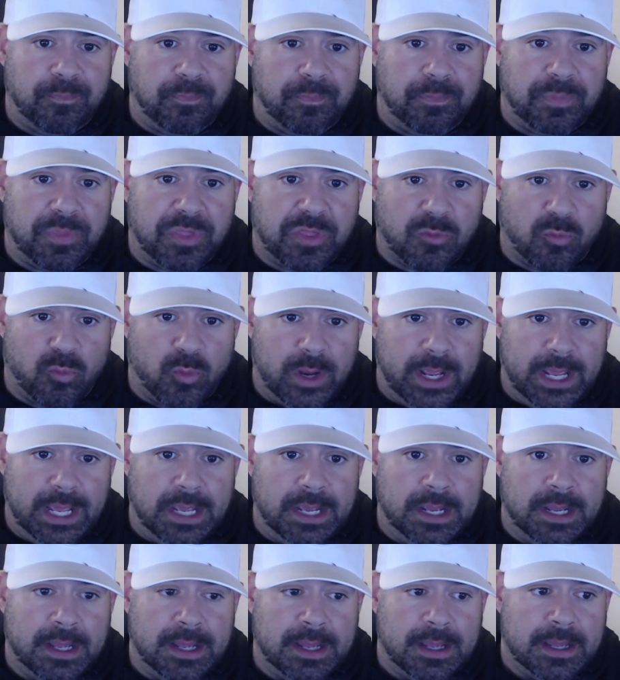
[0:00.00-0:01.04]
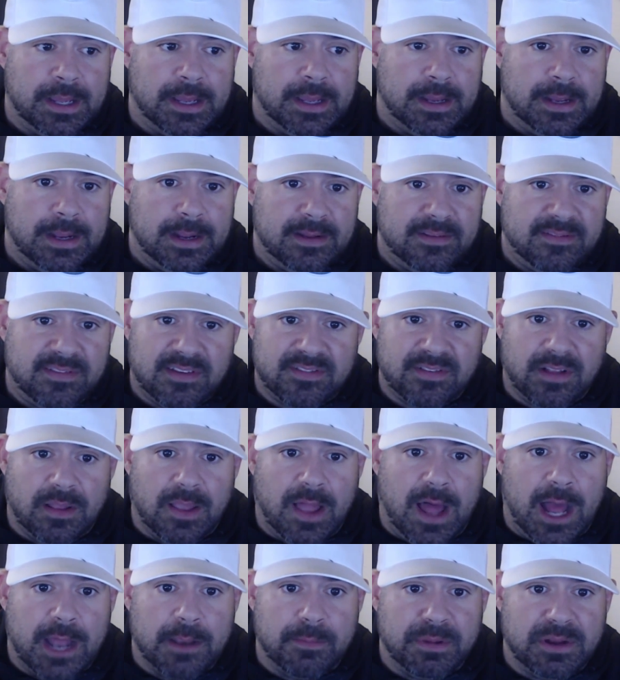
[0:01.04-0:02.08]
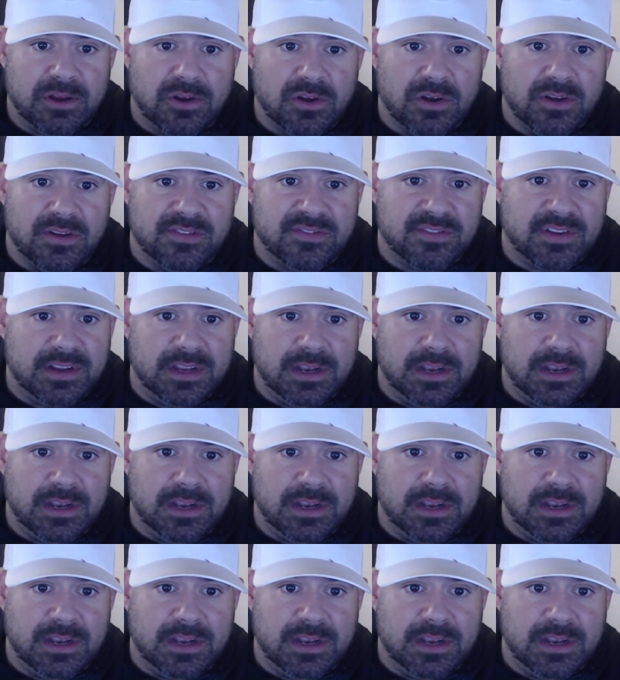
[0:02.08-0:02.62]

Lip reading: 3 says a lot, because,